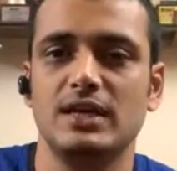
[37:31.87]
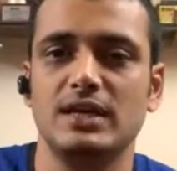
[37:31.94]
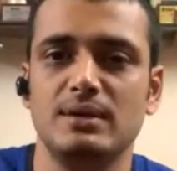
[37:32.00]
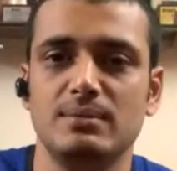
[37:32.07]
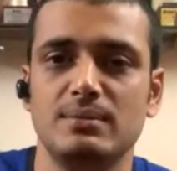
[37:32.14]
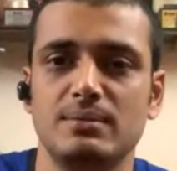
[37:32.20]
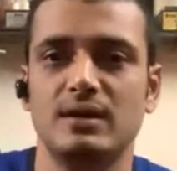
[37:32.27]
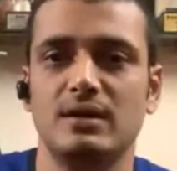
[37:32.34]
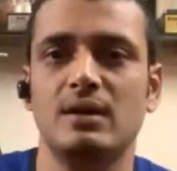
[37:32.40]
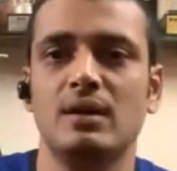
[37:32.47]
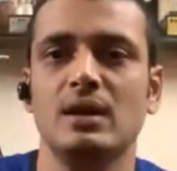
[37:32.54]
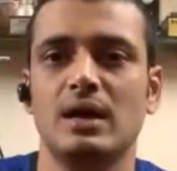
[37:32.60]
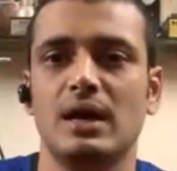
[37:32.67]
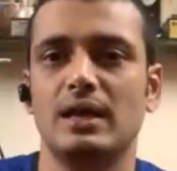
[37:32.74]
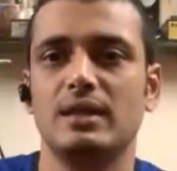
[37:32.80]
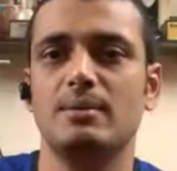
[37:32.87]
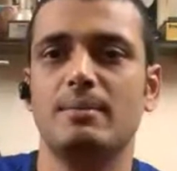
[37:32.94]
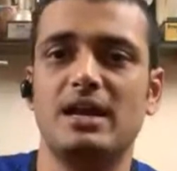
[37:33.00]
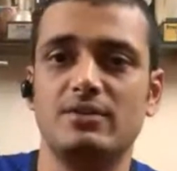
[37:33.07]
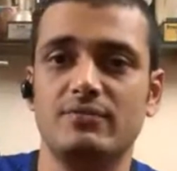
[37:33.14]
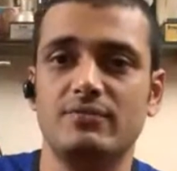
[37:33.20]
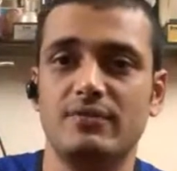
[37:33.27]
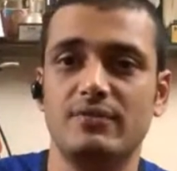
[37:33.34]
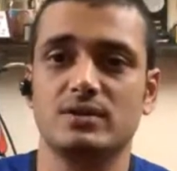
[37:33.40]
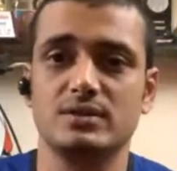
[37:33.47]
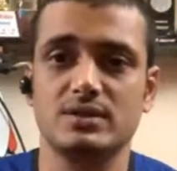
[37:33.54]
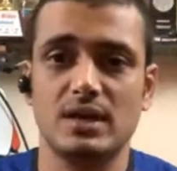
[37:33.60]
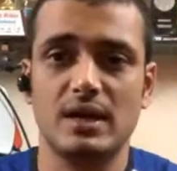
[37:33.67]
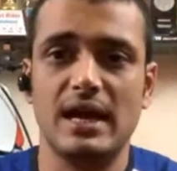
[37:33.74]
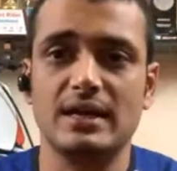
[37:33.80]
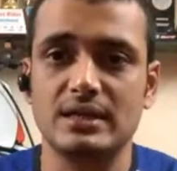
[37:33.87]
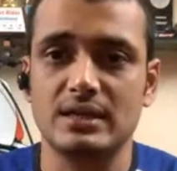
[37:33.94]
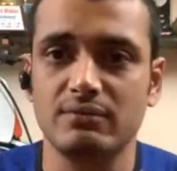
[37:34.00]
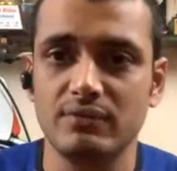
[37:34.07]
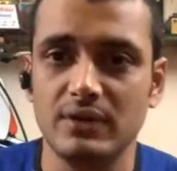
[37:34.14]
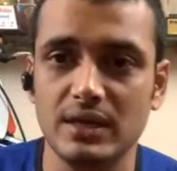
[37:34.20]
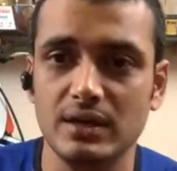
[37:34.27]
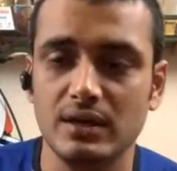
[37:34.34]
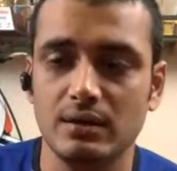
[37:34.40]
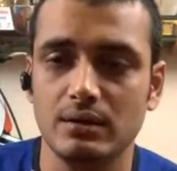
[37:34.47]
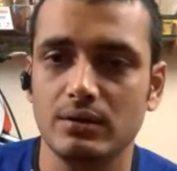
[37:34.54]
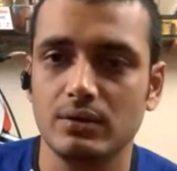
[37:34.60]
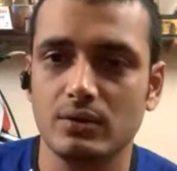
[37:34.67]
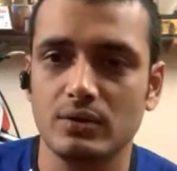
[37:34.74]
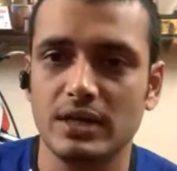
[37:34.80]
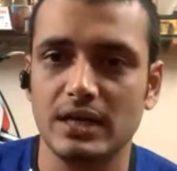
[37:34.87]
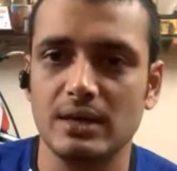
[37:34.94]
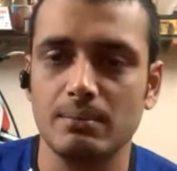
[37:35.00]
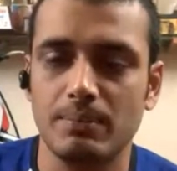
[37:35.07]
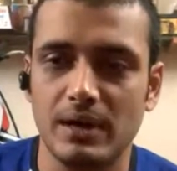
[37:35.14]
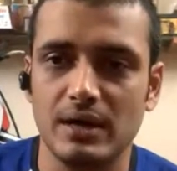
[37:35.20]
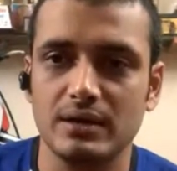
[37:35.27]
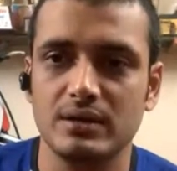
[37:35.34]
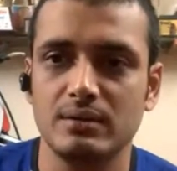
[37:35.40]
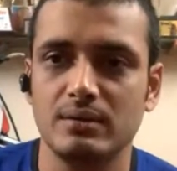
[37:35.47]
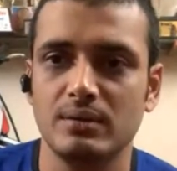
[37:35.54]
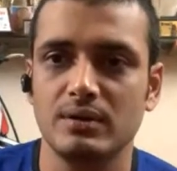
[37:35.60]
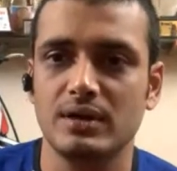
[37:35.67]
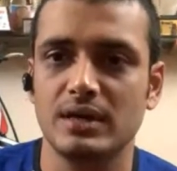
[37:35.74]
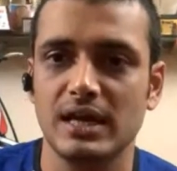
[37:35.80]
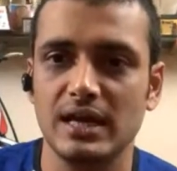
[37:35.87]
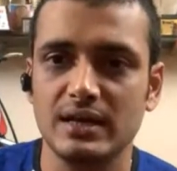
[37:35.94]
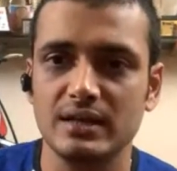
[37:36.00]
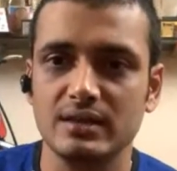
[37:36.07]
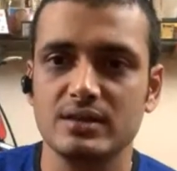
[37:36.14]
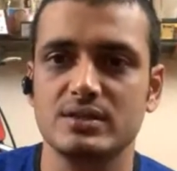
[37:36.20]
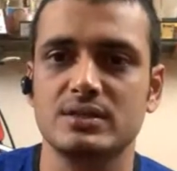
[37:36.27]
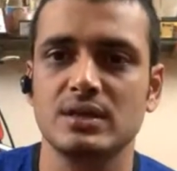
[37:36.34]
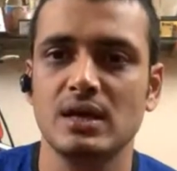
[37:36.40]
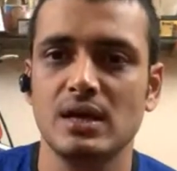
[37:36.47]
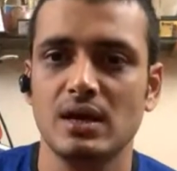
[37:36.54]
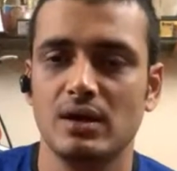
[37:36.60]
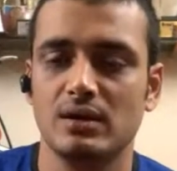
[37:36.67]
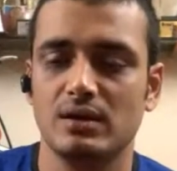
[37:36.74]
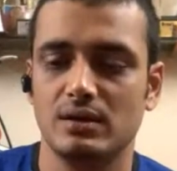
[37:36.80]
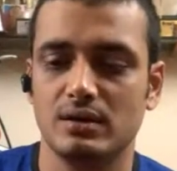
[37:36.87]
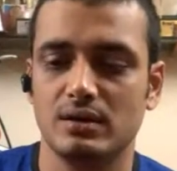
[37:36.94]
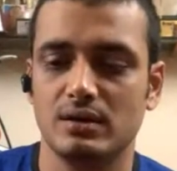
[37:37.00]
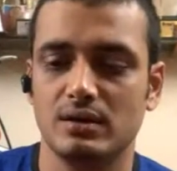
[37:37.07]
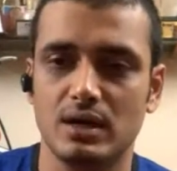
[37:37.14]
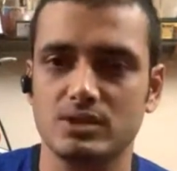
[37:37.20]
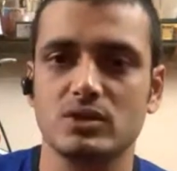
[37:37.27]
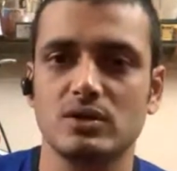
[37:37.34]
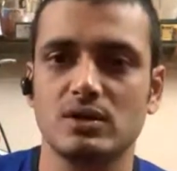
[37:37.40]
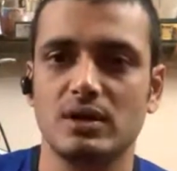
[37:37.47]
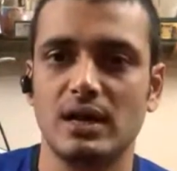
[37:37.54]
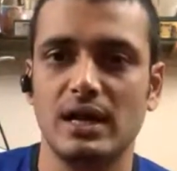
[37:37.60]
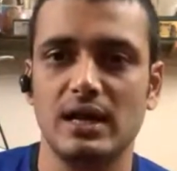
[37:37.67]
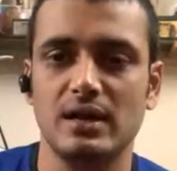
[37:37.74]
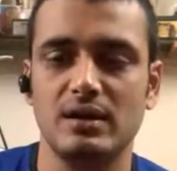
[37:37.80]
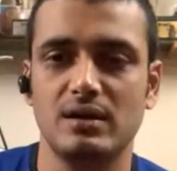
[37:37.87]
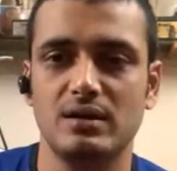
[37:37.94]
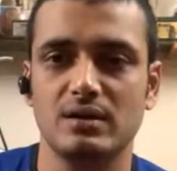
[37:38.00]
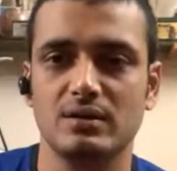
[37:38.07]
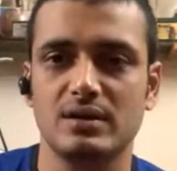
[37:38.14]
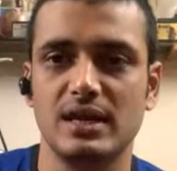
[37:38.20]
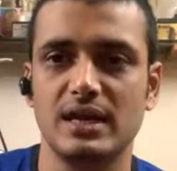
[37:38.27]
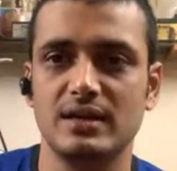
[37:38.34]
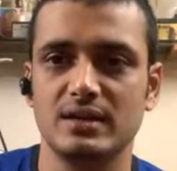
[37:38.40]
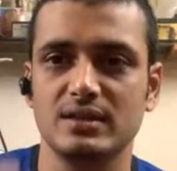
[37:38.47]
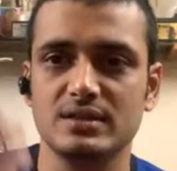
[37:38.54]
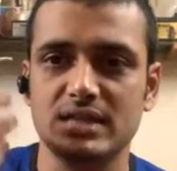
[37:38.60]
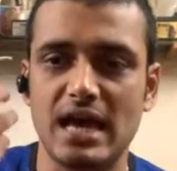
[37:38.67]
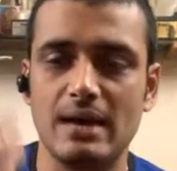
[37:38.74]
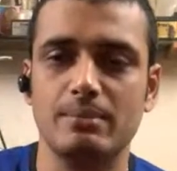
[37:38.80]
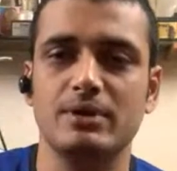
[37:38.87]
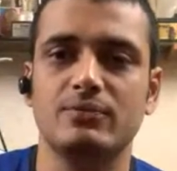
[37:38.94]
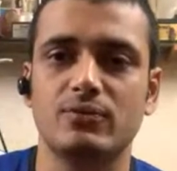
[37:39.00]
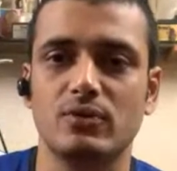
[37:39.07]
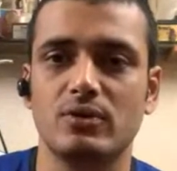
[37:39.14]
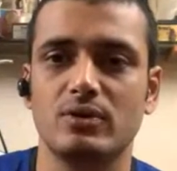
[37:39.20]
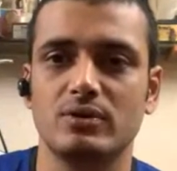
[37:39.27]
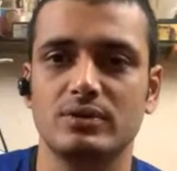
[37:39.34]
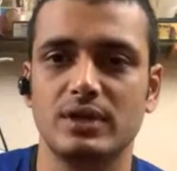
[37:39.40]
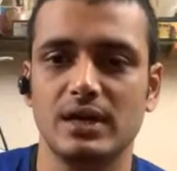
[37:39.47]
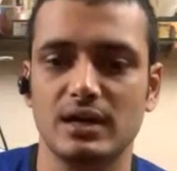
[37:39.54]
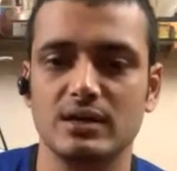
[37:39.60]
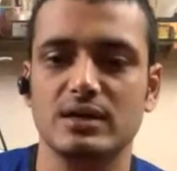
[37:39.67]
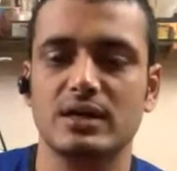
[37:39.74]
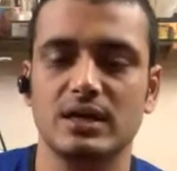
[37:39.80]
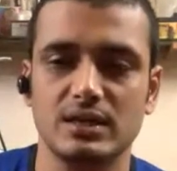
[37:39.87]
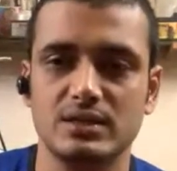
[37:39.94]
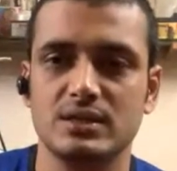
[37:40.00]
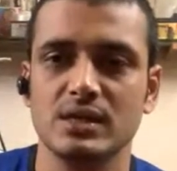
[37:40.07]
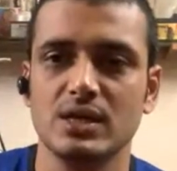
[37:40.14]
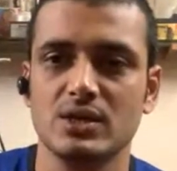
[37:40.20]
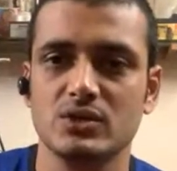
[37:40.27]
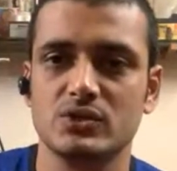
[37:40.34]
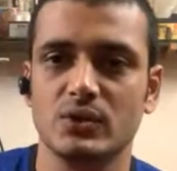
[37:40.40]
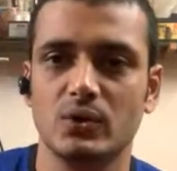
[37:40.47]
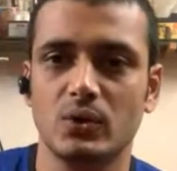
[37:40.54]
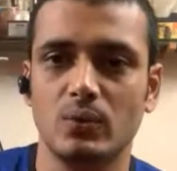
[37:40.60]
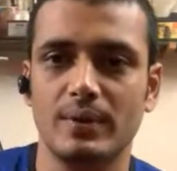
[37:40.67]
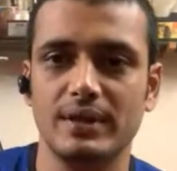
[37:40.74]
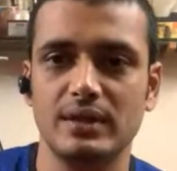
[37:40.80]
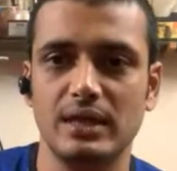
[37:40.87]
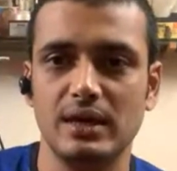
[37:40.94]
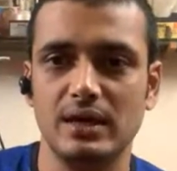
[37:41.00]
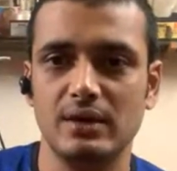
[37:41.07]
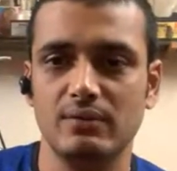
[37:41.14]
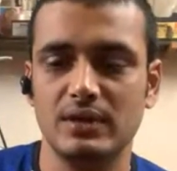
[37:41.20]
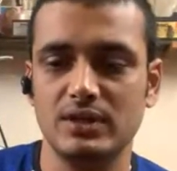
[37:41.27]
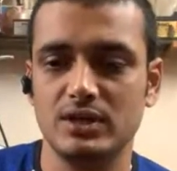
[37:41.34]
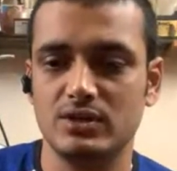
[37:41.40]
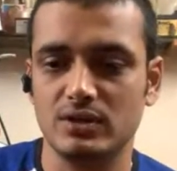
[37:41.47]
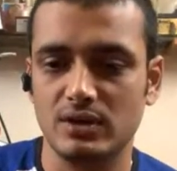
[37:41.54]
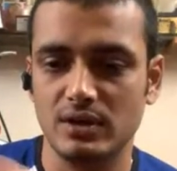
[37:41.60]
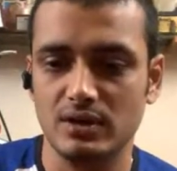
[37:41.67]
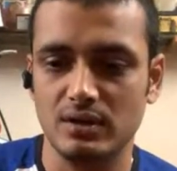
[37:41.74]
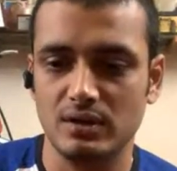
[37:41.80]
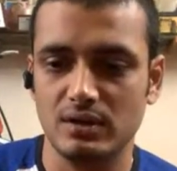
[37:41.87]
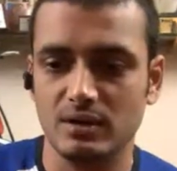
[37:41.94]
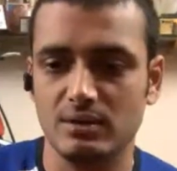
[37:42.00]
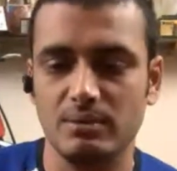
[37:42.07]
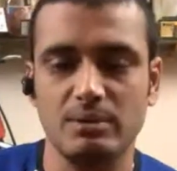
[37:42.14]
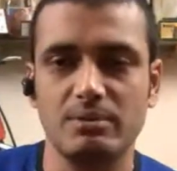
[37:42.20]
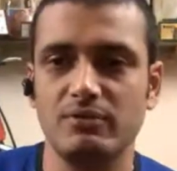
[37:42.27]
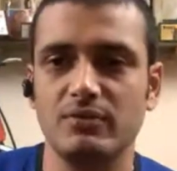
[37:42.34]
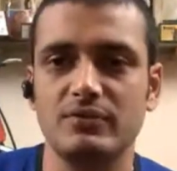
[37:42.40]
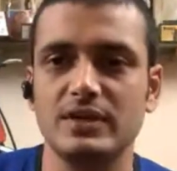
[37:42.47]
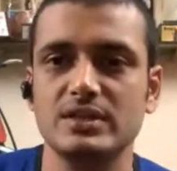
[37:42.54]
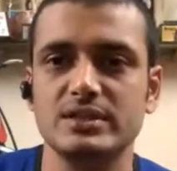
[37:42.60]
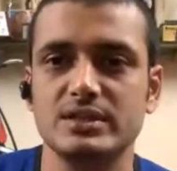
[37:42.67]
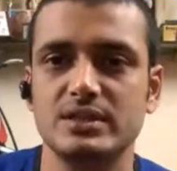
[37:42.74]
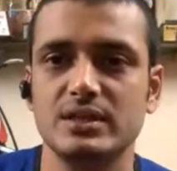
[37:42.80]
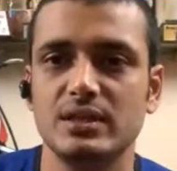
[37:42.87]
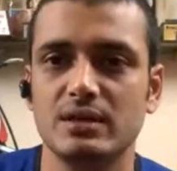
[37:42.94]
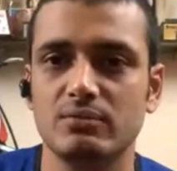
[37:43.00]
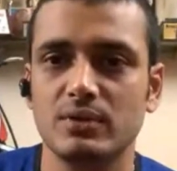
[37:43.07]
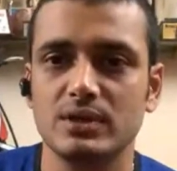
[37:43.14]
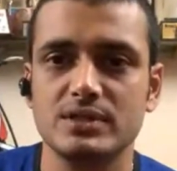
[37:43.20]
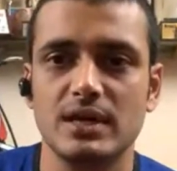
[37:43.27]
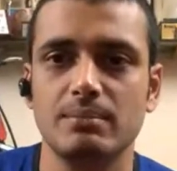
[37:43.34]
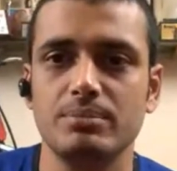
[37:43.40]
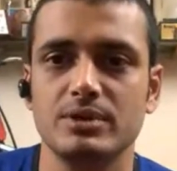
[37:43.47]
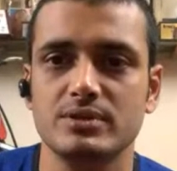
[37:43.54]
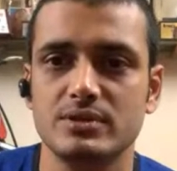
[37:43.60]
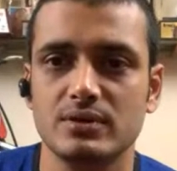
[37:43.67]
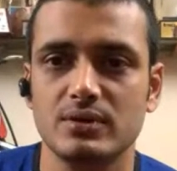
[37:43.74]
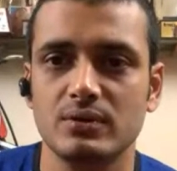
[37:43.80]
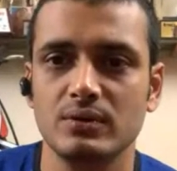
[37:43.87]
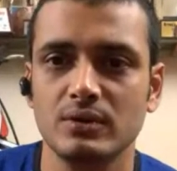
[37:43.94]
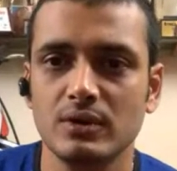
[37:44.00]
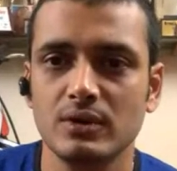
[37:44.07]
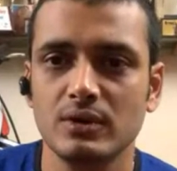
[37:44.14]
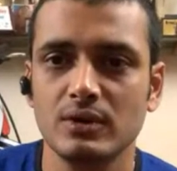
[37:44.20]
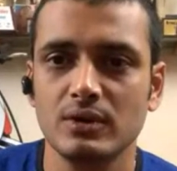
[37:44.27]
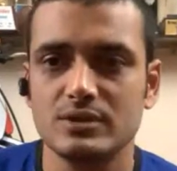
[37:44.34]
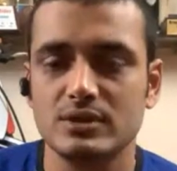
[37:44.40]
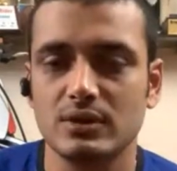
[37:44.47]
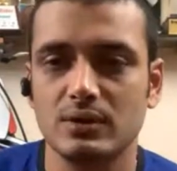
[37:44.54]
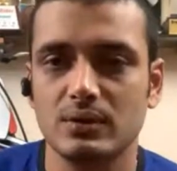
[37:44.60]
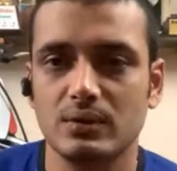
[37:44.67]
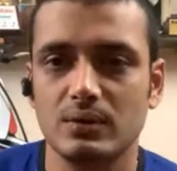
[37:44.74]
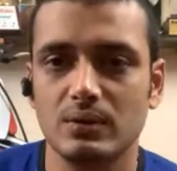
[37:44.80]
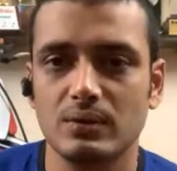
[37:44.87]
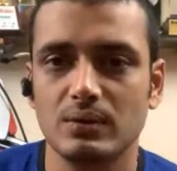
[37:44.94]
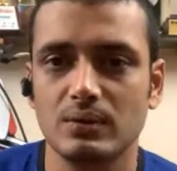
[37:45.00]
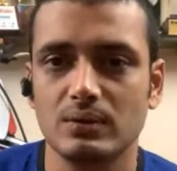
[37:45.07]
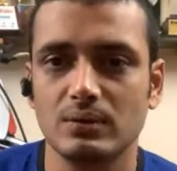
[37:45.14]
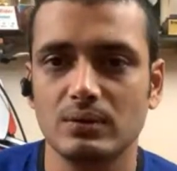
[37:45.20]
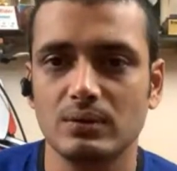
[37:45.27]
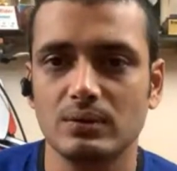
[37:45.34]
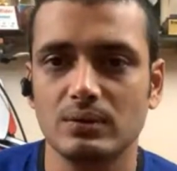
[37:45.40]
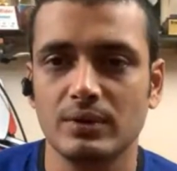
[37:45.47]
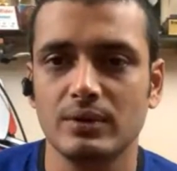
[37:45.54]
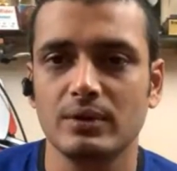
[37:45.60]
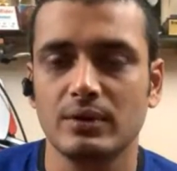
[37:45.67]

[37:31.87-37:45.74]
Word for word: teams and and the manufacturers are actively you know taking part in creating this uh, culture and uh, creating this habit for the younger kids so when they when they turn uh, maybe 15 16 they're world champions you know so right.